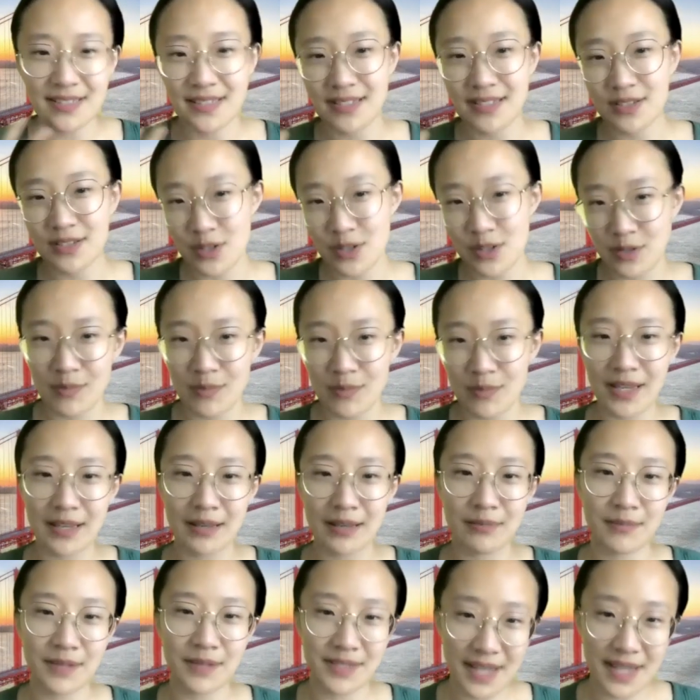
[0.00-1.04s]

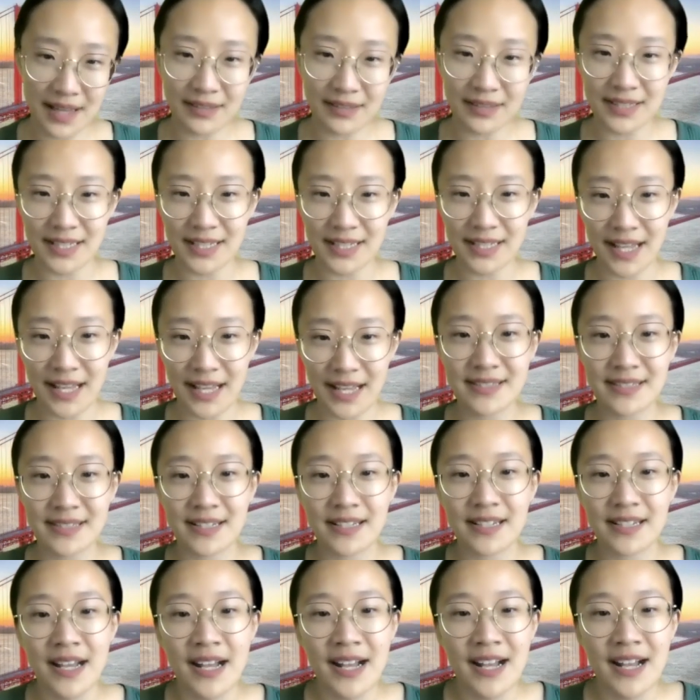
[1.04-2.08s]
decision-making, mentality against it?